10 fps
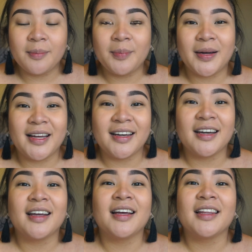But
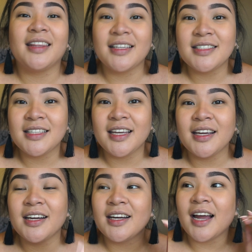this
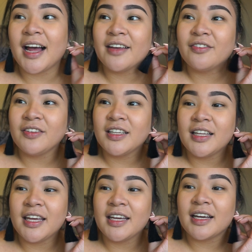year, I feel
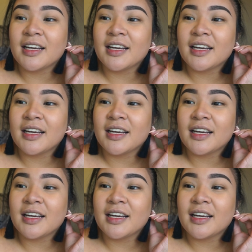like